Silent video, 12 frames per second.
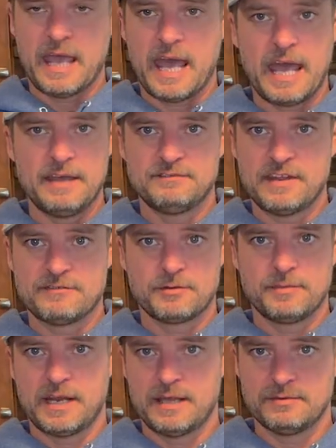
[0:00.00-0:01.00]
I've never
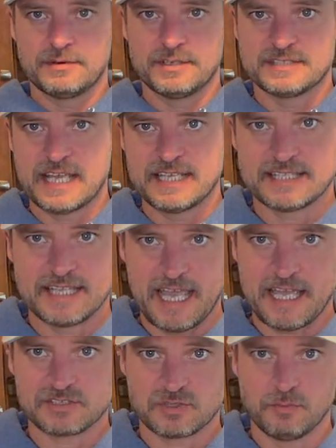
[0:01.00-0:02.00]
been able to taste the
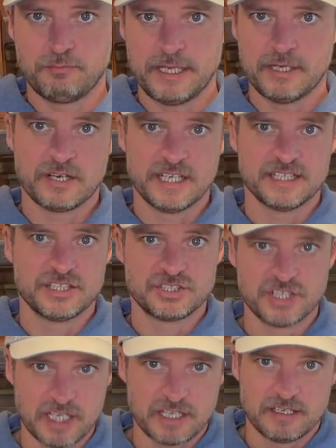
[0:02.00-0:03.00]
actual beer in the
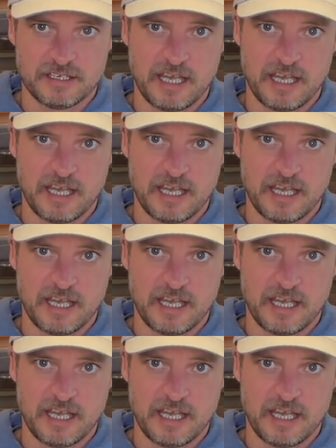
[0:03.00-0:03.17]
chicken.